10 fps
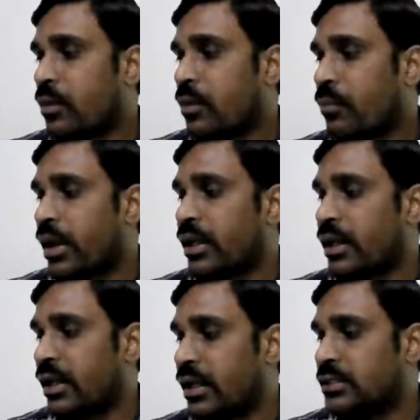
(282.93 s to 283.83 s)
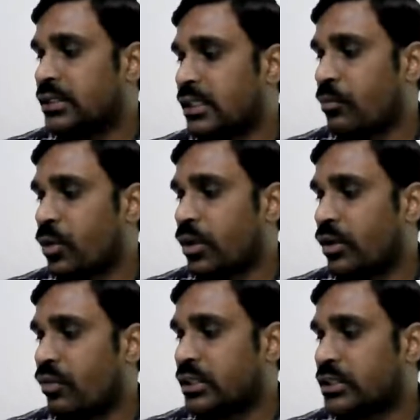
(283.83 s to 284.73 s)
By encouraging them to
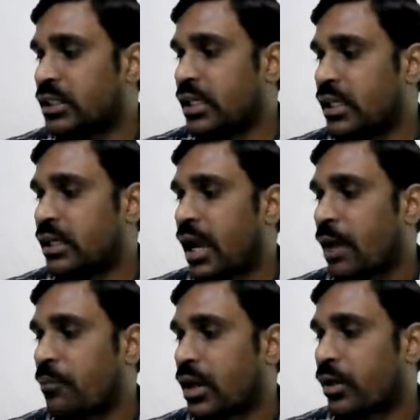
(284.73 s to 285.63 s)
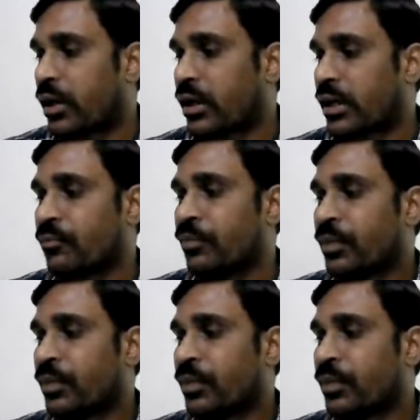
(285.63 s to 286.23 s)
invest in capital markets.